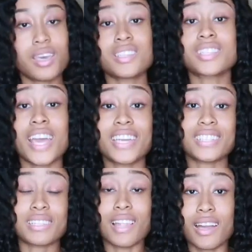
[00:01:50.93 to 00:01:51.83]
jacket
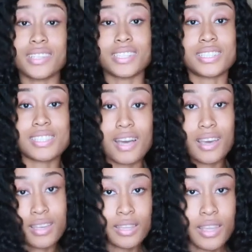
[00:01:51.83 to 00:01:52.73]
is lined
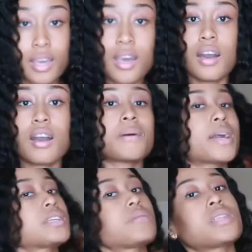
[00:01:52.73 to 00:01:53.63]
inside. I
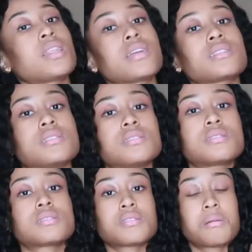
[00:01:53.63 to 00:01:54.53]
actually really like this,
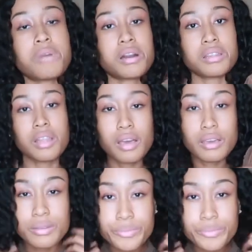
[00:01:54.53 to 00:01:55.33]
I'm not gonna lie.